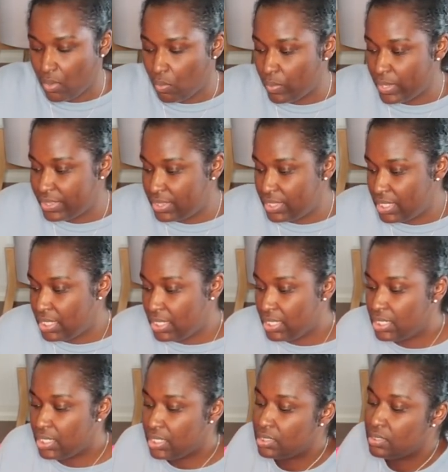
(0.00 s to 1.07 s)
With
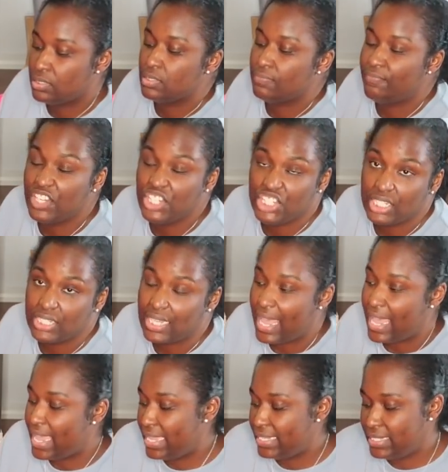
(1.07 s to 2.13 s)
the fishing
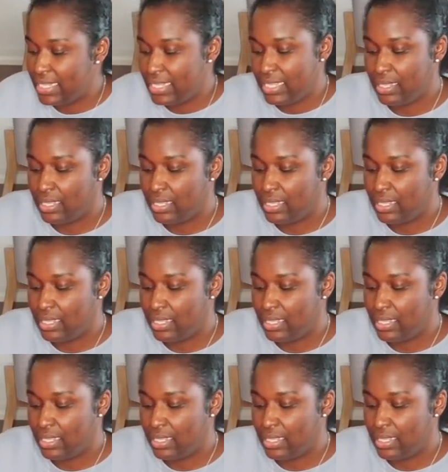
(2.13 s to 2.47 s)
line